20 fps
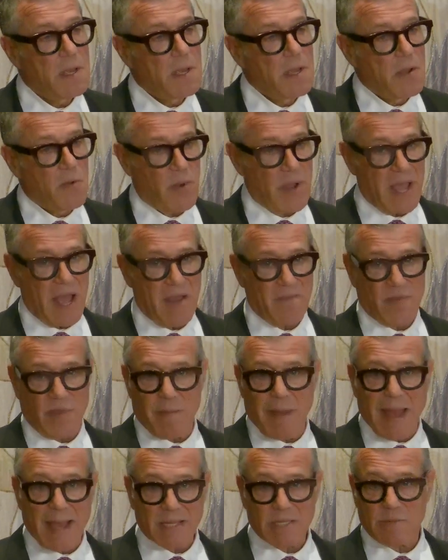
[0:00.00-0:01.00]
we have the
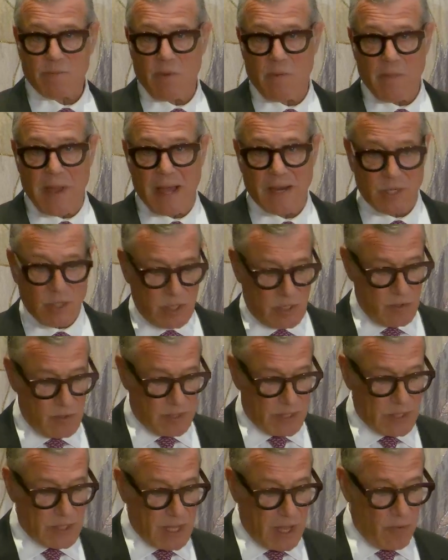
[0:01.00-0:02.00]
maximum amount of
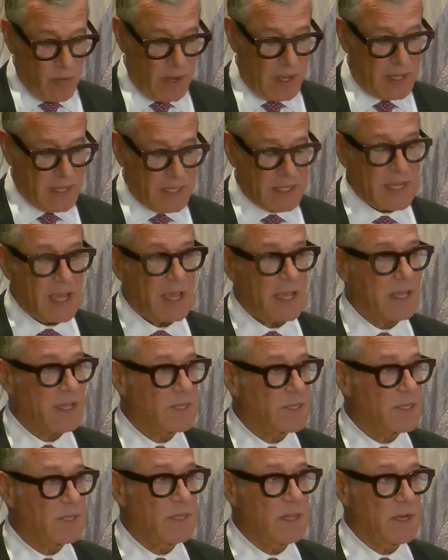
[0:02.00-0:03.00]
students that we can take
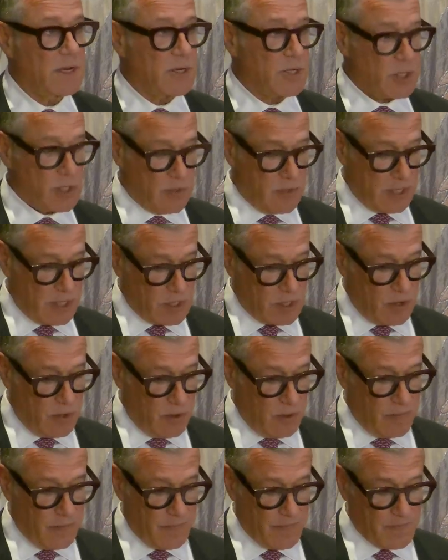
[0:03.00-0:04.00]
into the nursery school.
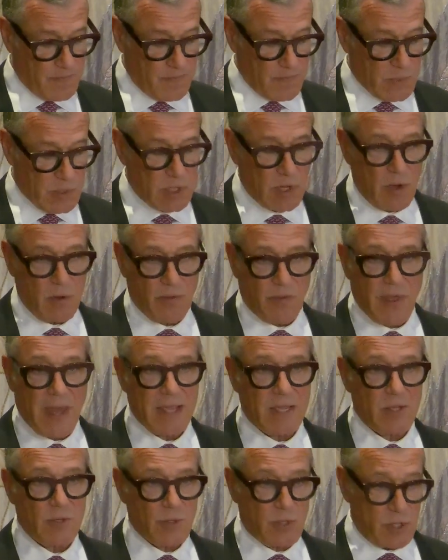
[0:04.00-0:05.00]
So
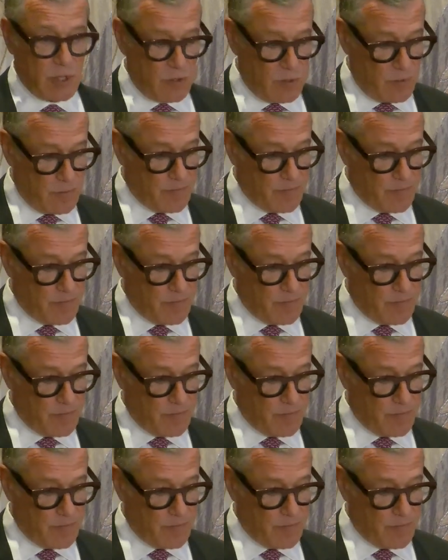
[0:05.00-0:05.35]
thank you, Sue.